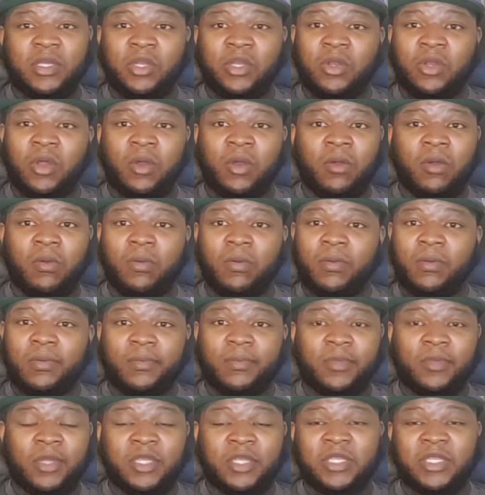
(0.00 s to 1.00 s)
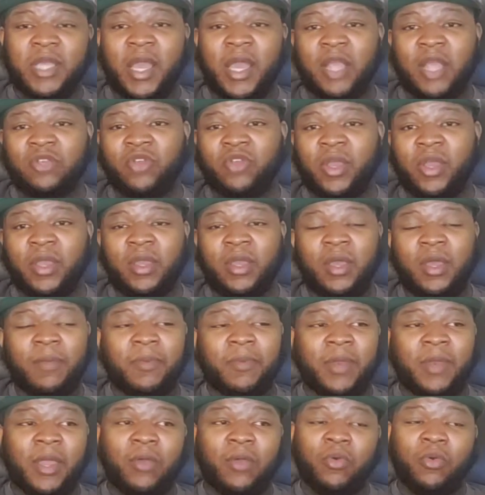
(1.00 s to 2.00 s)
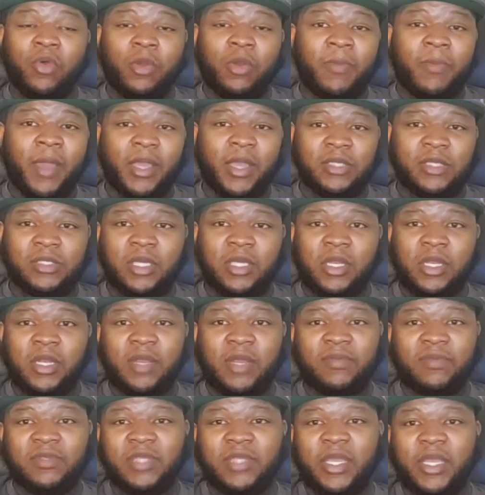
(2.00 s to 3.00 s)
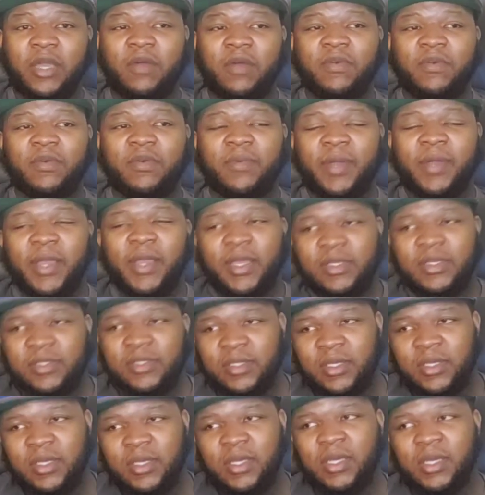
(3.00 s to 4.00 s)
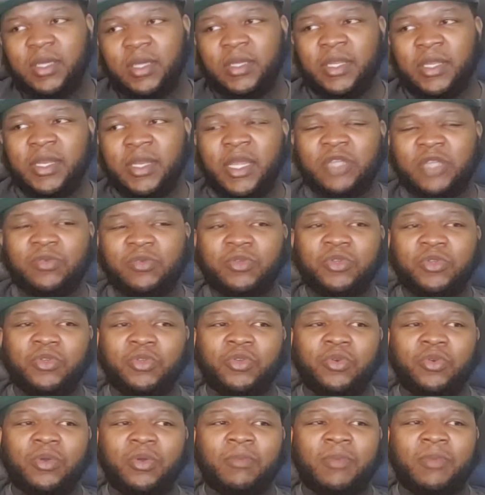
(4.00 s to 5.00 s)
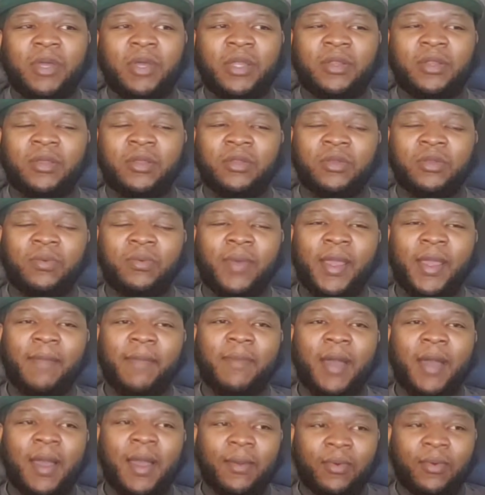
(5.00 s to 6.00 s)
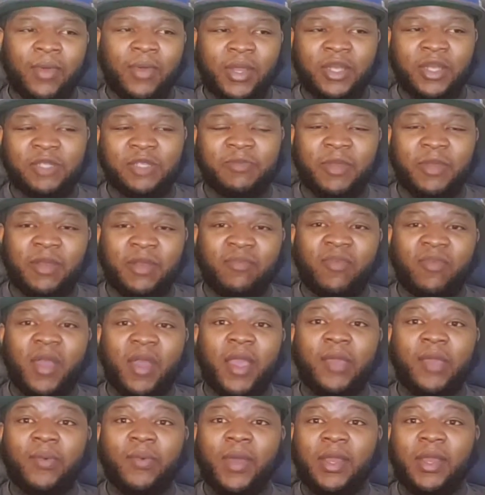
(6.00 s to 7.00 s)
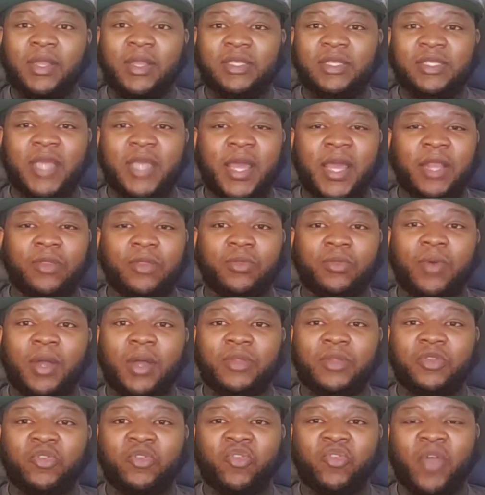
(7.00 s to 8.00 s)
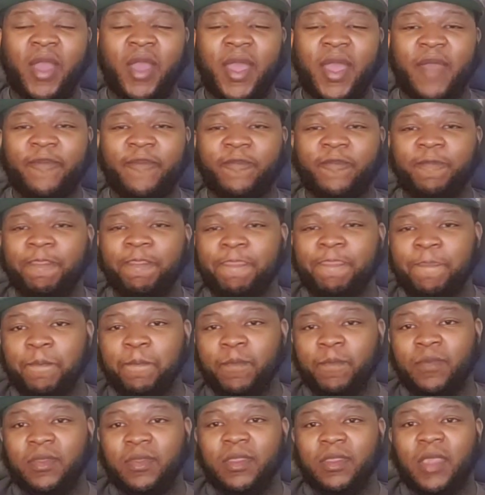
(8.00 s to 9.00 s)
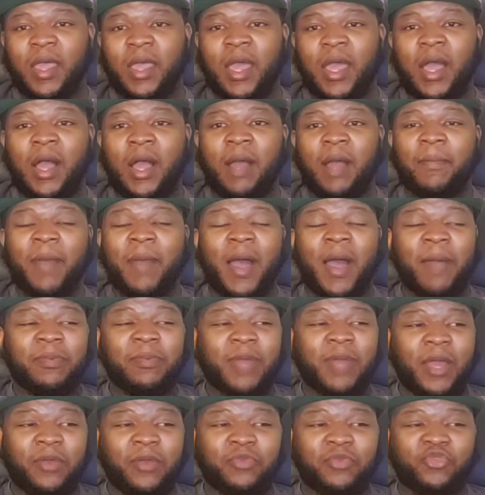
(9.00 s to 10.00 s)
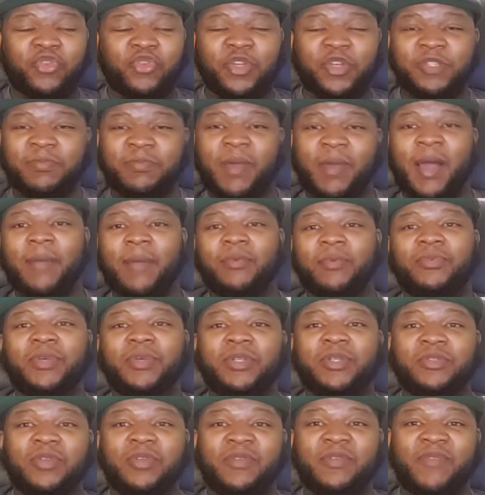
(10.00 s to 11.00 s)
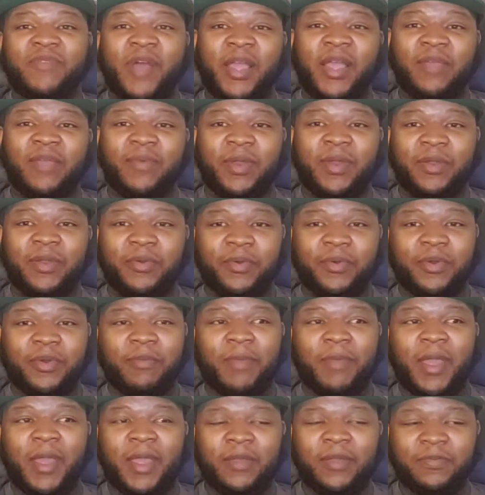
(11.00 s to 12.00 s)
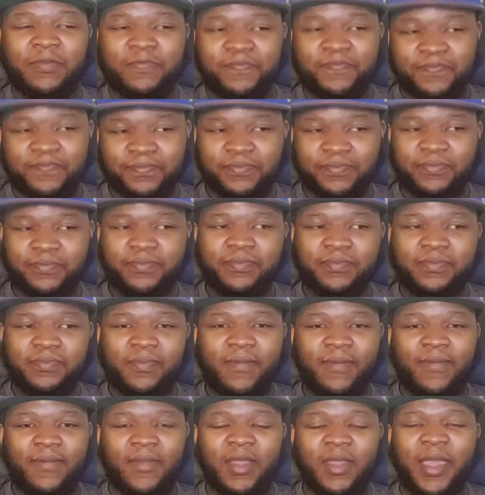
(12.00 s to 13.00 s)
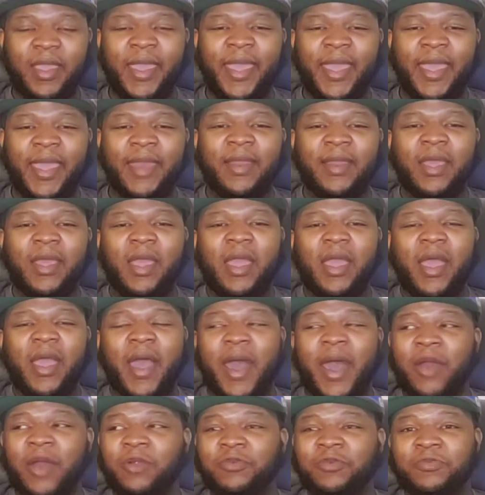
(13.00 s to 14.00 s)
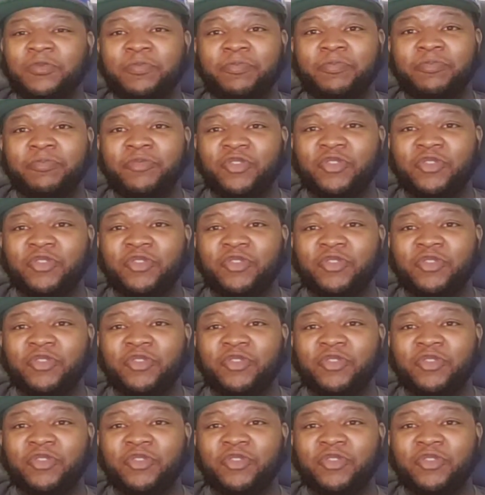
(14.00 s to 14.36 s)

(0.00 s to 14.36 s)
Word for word: you know his contract up, and that quarterback is good enough to take over the reins, then that's what you do it. But the way Bob Quinn has been evaluating his talent throughout the draft, um, I, I don't trust Bob Quinn to evaluate a quarterback. And I don't